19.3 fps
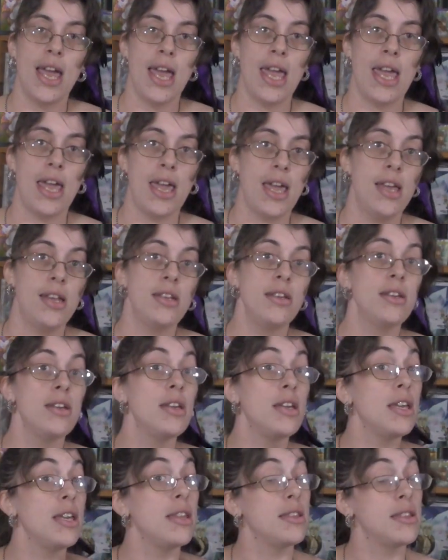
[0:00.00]
and
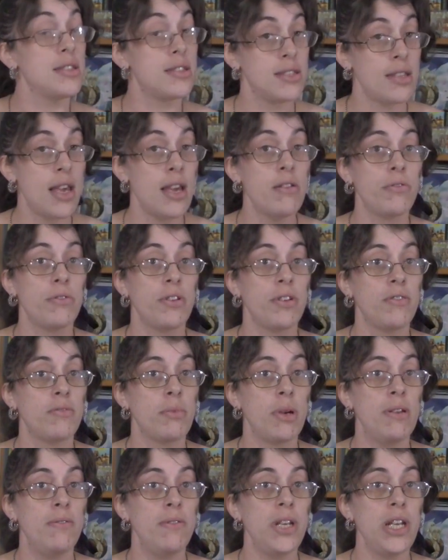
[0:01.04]
in the sound of
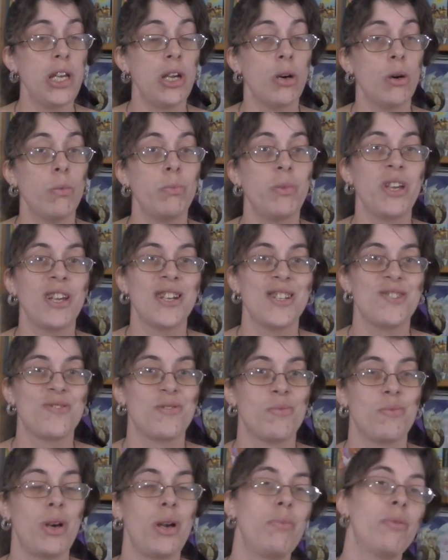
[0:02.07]
my video, because
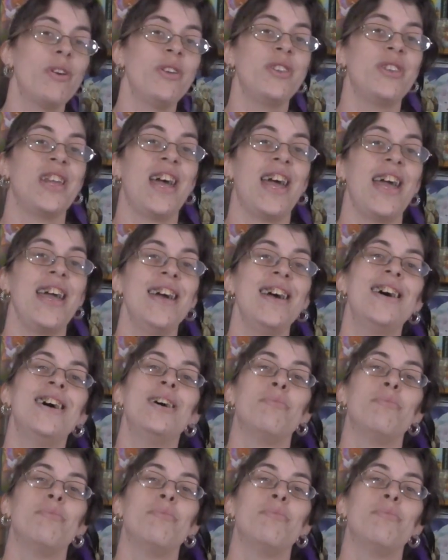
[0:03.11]
for my birthday,